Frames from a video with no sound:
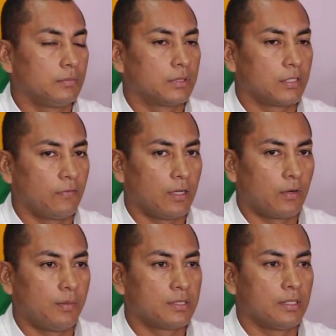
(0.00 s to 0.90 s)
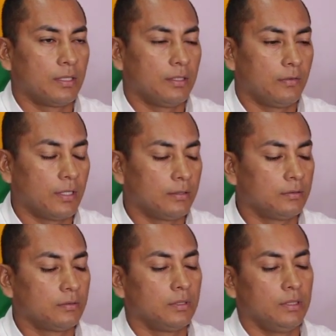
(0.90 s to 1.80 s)
several robberies in that area,
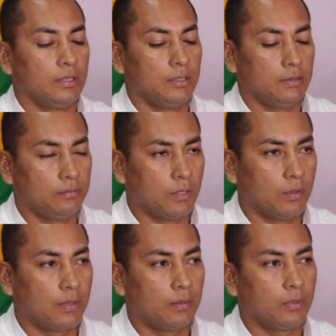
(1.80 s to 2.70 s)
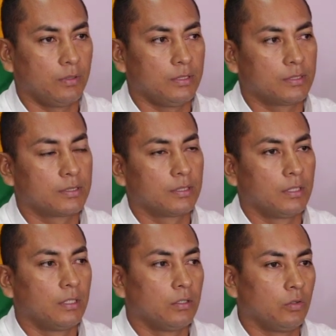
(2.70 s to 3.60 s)
the Belmopan police
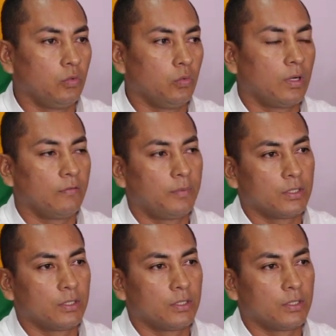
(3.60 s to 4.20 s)
do have